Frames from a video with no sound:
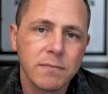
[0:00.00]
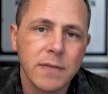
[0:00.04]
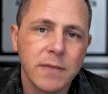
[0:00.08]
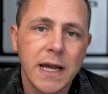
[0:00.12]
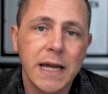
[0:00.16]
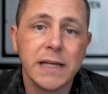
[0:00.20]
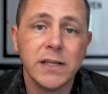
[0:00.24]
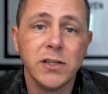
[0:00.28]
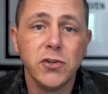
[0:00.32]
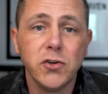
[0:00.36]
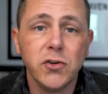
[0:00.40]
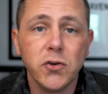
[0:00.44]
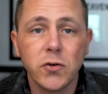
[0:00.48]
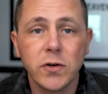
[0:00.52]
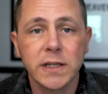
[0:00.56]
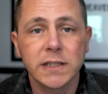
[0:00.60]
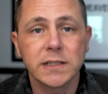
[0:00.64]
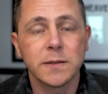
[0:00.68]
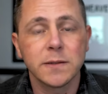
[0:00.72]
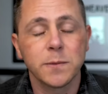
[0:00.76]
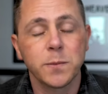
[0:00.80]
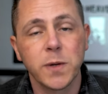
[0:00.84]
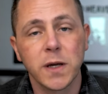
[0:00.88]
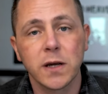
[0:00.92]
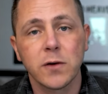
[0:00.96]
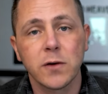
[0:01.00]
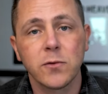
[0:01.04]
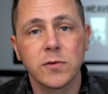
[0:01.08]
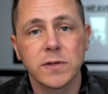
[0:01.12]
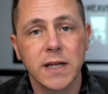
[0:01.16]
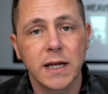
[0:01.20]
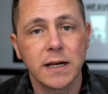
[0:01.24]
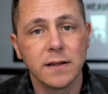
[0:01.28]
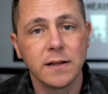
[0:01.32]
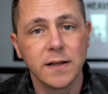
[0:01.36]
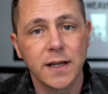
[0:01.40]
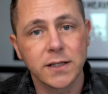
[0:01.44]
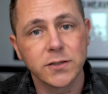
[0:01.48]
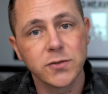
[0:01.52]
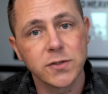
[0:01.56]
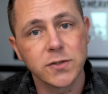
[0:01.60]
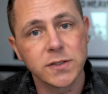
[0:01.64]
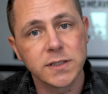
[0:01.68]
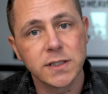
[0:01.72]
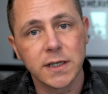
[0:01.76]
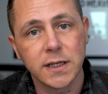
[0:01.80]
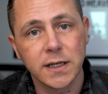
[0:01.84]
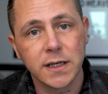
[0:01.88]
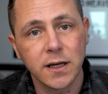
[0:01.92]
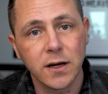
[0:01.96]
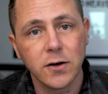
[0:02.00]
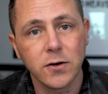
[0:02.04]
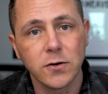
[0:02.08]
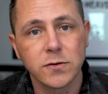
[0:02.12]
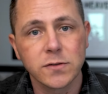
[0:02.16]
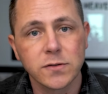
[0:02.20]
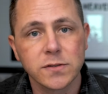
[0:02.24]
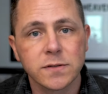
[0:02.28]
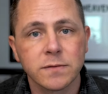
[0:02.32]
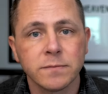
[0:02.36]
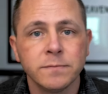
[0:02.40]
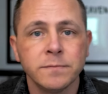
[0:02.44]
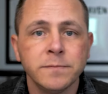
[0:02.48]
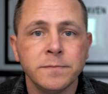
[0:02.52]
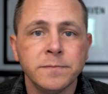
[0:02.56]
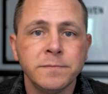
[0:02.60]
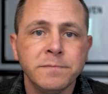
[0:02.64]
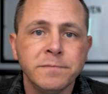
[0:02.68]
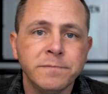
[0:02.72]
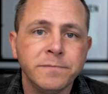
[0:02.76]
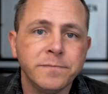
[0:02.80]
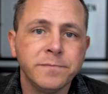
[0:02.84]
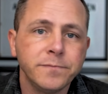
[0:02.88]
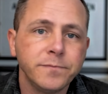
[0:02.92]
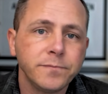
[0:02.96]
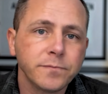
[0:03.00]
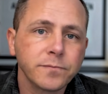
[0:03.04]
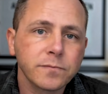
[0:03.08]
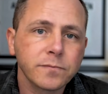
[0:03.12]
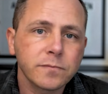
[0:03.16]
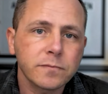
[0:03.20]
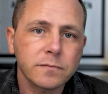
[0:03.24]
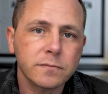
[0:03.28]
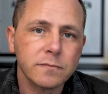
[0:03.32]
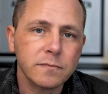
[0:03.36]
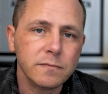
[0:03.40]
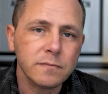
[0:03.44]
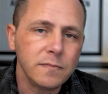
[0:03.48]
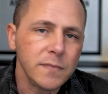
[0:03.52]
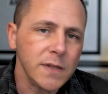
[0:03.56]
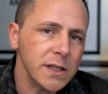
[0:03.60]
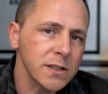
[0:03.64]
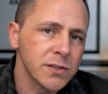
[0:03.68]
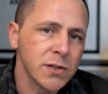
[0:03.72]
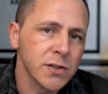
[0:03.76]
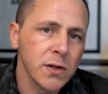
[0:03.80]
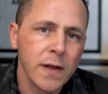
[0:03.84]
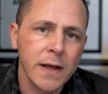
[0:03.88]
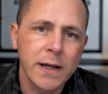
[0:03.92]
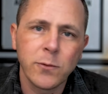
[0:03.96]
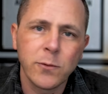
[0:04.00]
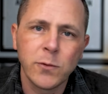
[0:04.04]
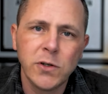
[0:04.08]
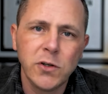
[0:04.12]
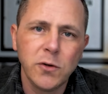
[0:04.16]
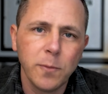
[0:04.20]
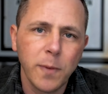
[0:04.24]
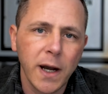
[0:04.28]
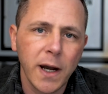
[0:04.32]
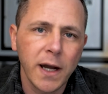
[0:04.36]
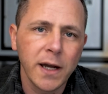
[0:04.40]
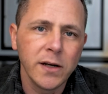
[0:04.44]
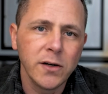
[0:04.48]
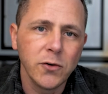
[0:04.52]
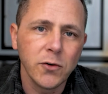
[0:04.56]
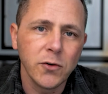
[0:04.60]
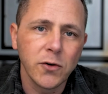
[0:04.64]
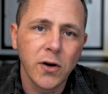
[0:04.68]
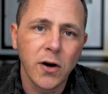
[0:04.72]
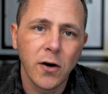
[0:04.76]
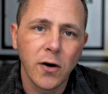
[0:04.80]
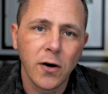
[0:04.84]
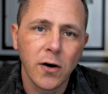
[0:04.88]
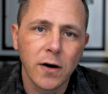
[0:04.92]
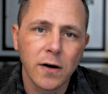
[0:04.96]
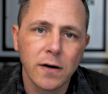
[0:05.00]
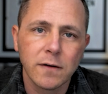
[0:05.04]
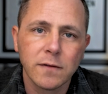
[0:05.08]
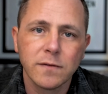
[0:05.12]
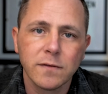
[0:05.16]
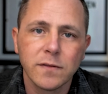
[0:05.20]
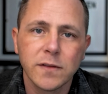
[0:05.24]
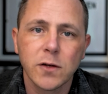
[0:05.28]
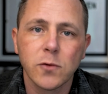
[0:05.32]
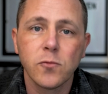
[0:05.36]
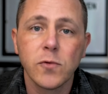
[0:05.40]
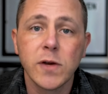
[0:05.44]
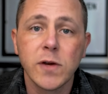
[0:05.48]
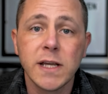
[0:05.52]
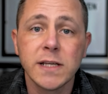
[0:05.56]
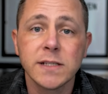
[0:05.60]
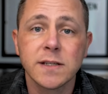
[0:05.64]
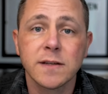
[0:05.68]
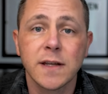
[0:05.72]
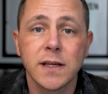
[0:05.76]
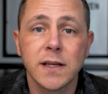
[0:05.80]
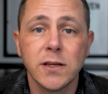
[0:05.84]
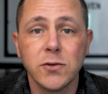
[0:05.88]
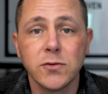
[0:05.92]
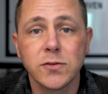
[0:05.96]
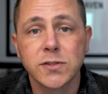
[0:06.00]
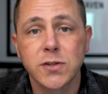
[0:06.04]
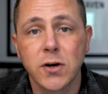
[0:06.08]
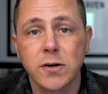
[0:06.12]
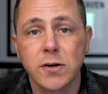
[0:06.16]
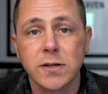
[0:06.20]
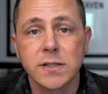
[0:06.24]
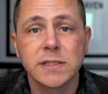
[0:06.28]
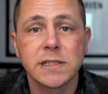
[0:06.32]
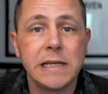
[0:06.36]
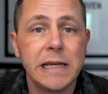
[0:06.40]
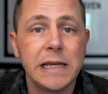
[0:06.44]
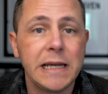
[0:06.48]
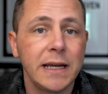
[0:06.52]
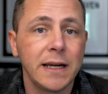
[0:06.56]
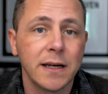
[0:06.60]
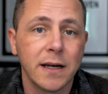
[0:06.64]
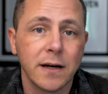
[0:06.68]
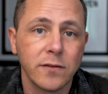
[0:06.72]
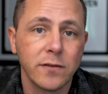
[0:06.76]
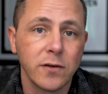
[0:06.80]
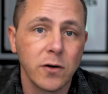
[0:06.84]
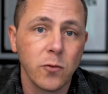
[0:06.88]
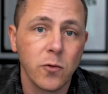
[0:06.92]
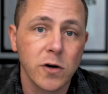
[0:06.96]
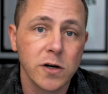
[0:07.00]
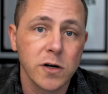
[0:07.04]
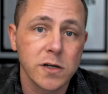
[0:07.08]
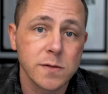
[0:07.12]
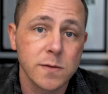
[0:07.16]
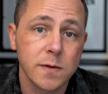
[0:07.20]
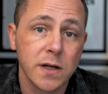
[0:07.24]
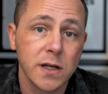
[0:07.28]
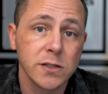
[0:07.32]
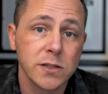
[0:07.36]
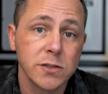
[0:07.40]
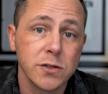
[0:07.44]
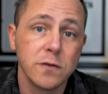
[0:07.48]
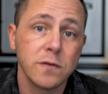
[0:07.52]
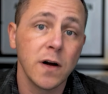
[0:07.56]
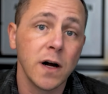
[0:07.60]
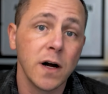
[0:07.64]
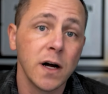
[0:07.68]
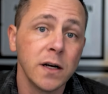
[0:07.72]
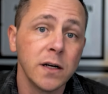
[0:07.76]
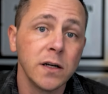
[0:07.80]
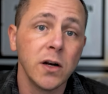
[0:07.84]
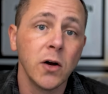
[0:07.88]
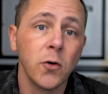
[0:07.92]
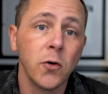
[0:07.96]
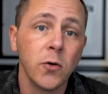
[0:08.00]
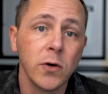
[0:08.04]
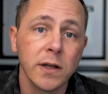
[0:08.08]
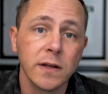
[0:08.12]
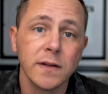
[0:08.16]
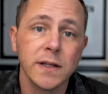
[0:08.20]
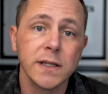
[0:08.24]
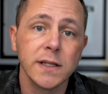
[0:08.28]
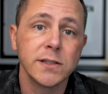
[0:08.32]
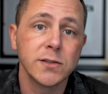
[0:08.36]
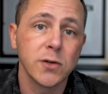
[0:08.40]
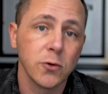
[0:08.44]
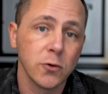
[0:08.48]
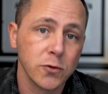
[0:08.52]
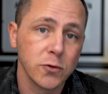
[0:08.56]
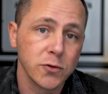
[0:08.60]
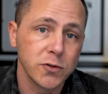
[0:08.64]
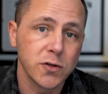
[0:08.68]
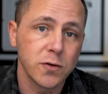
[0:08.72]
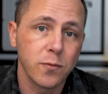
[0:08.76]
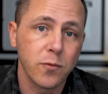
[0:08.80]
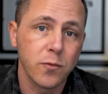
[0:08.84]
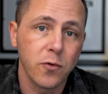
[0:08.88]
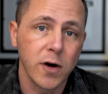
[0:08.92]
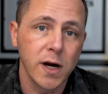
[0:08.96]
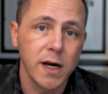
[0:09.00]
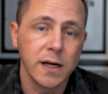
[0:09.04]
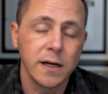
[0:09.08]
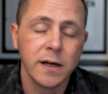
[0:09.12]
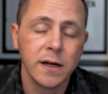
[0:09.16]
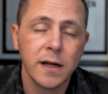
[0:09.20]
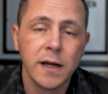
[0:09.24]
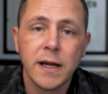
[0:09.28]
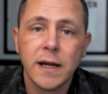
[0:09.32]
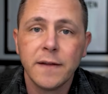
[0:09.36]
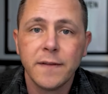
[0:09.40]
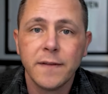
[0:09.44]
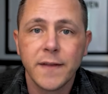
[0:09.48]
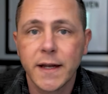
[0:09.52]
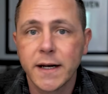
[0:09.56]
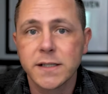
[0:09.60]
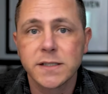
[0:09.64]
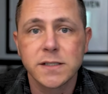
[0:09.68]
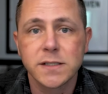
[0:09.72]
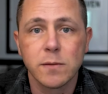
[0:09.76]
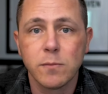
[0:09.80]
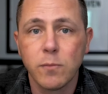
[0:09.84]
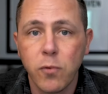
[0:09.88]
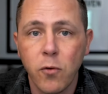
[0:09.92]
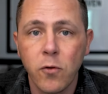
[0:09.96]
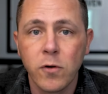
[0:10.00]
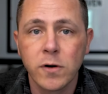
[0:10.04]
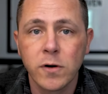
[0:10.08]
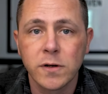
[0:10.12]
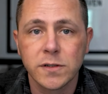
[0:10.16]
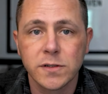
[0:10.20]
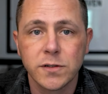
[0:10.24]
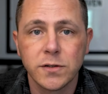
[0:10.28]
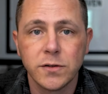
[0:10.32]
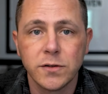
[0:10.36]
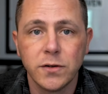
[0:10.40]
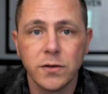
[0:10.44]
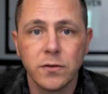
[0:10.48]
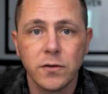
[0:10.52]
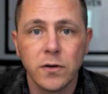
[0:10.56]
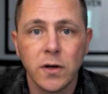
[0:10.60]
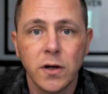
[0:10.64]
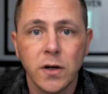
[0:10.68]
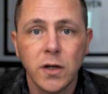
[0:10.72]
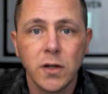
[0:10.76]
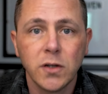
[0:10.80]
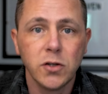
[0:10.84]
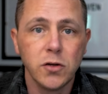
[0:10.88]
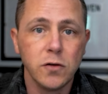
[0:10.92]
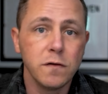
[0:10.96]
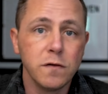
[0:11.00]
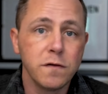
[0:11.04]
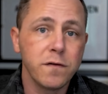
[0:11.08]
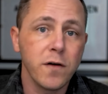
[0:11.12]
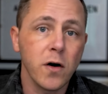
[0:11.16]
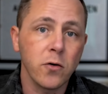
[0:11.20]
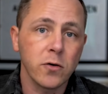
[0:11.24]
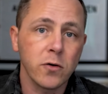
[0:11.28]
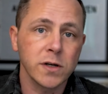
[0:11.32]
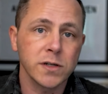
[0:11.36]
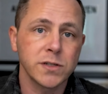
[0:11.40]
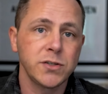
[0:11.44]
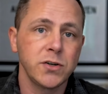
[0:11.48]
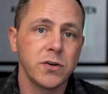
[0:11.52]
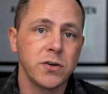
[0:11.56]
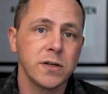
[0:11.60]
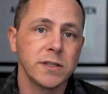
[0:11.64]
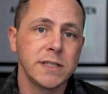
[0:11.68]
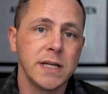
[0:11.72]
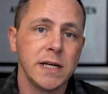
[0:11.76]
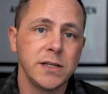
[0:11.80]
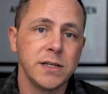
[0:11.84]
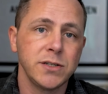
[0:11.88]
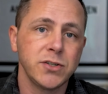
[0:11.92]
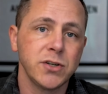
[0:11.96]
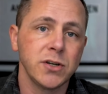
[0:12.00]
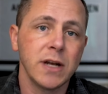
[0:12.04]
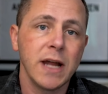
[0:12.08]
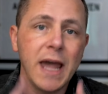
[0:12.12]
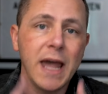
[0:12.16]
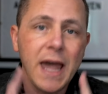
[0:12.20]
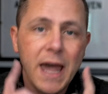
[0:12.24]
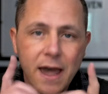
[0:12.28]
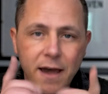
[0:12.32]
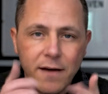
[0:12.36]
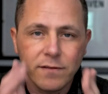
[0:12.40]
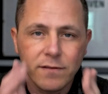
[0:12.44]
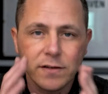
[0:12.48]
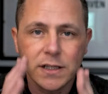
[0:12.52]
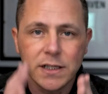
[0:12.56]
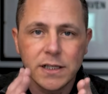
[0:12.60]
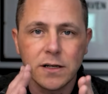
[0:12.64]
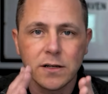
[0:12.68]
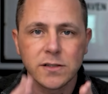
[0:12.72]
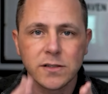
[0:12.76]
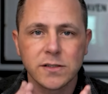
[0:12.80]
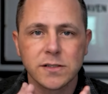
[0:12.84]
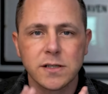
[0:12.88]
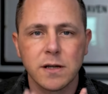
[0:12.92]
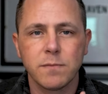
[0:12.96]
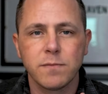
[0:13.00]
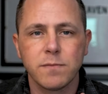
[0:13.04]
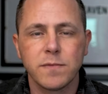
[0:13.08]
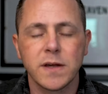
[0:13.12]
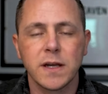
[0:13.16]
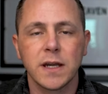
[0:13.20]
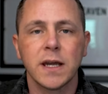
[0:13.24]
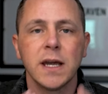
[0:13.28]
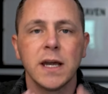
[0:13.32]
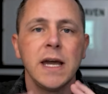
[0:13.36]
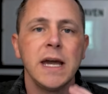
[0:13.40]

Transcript: and you get to pick where that electricity goes. So like when you buy a new car, the reason that you start seeing it everywhere is because you've unknowingly told your brain that it's important to you. You focused your attention heavily on something,